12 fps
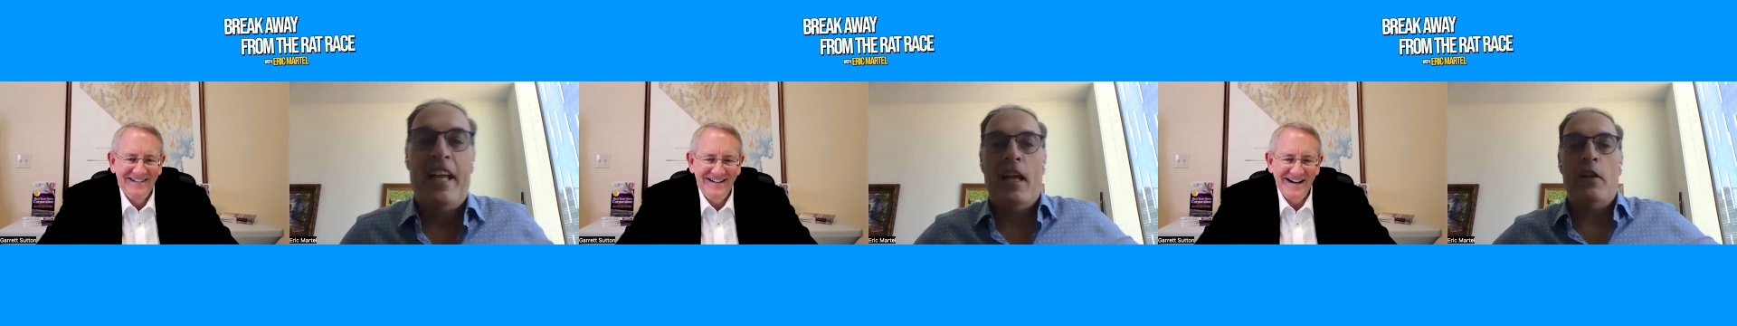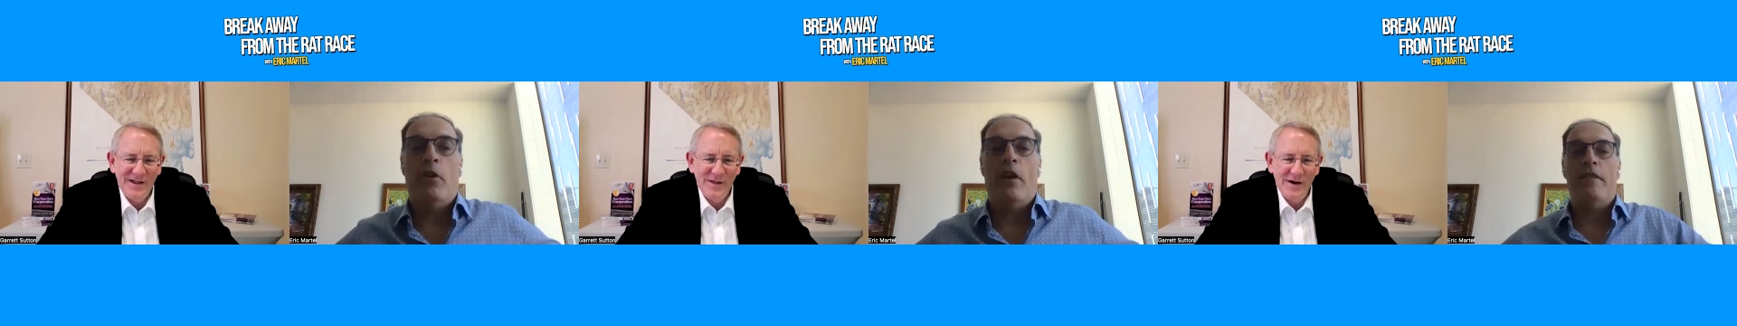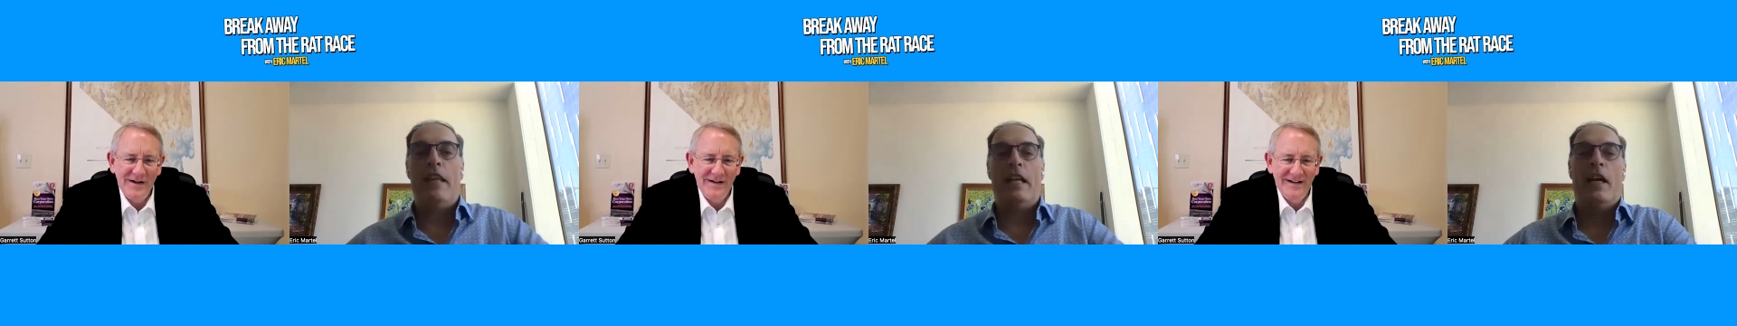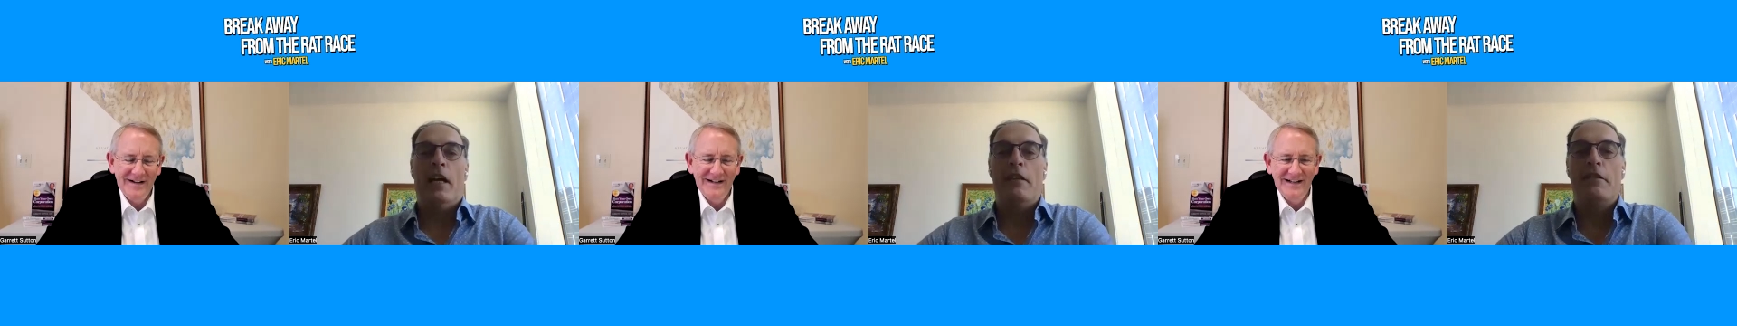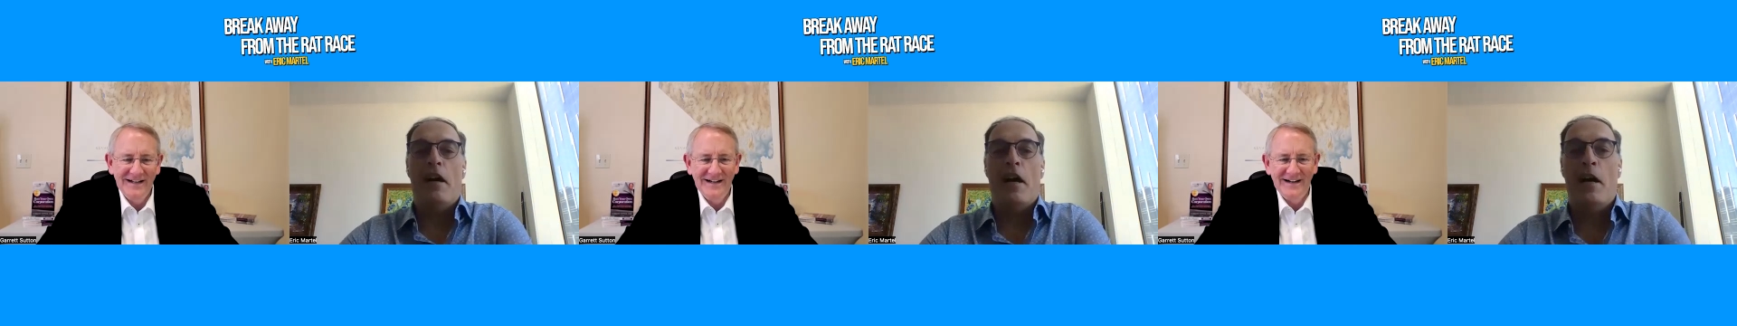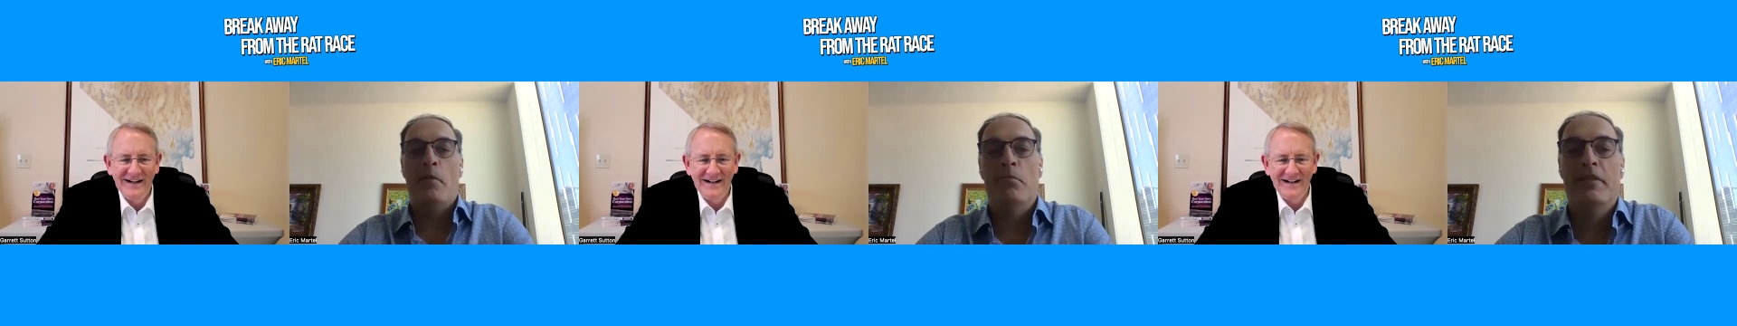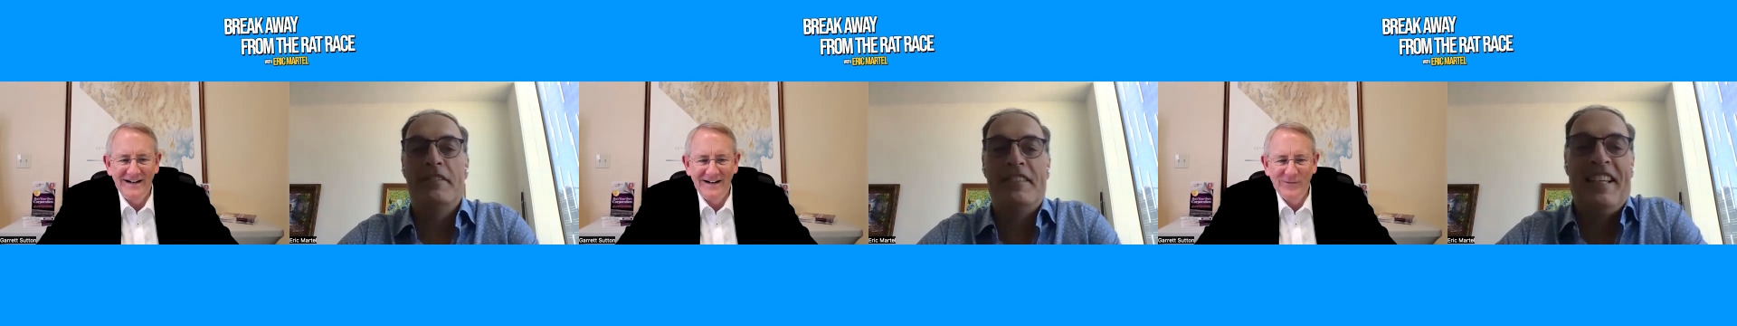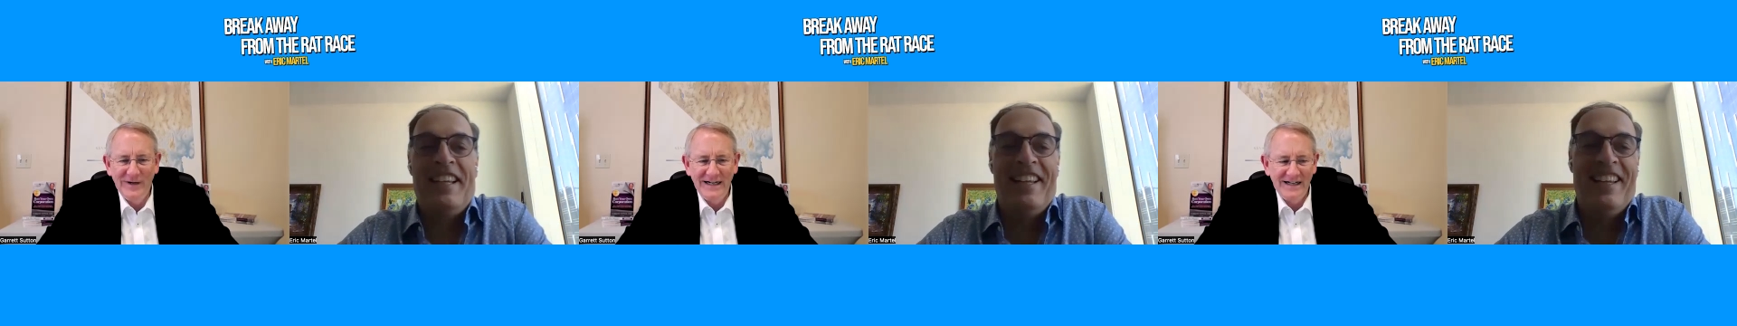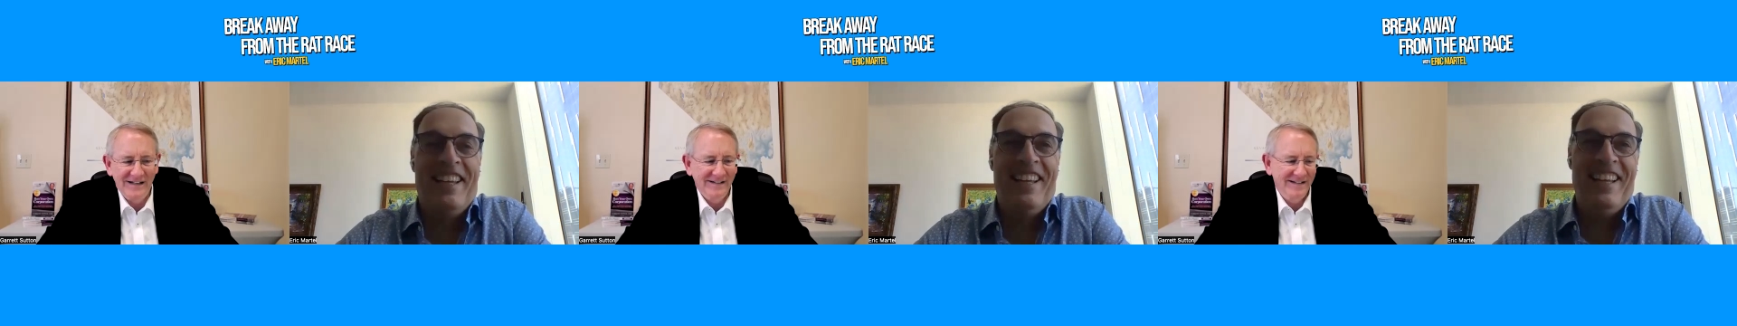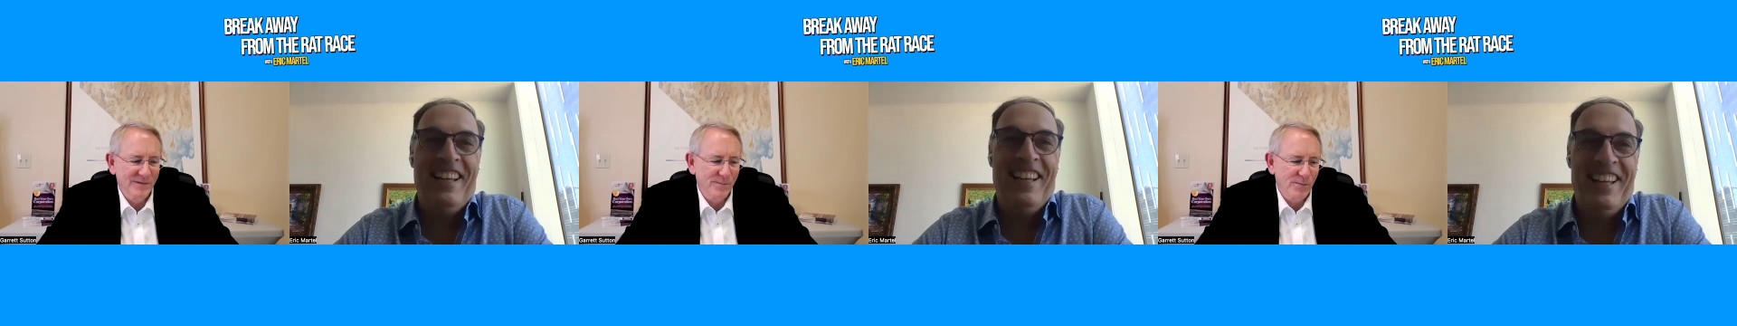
Speaker 1: Yeah. I
Speaker 2: don't have that kind of time.
Speaker 1: well, it's